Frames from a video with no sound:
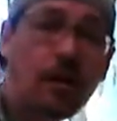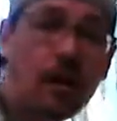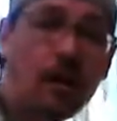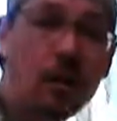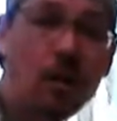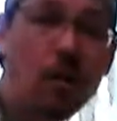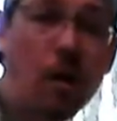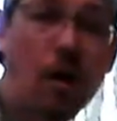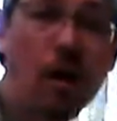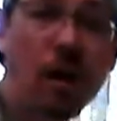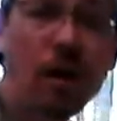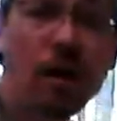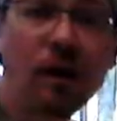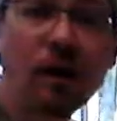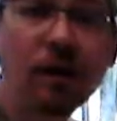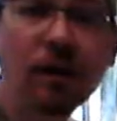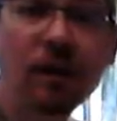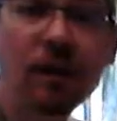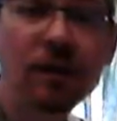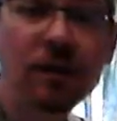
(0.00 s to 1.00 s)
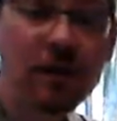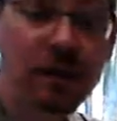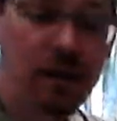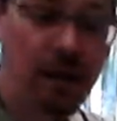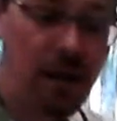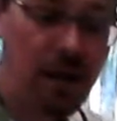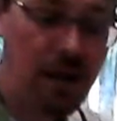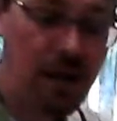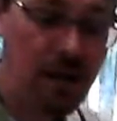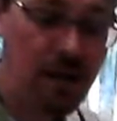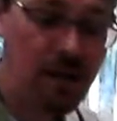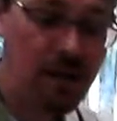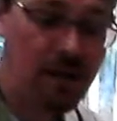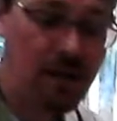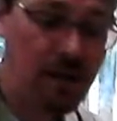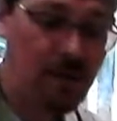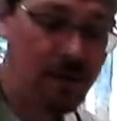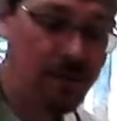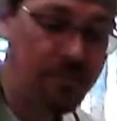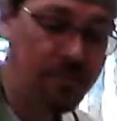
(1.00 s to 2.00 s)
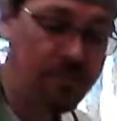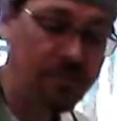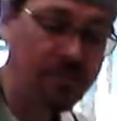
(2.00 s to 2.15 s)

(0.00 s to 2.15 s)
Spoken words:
a guac, it's kind of easy.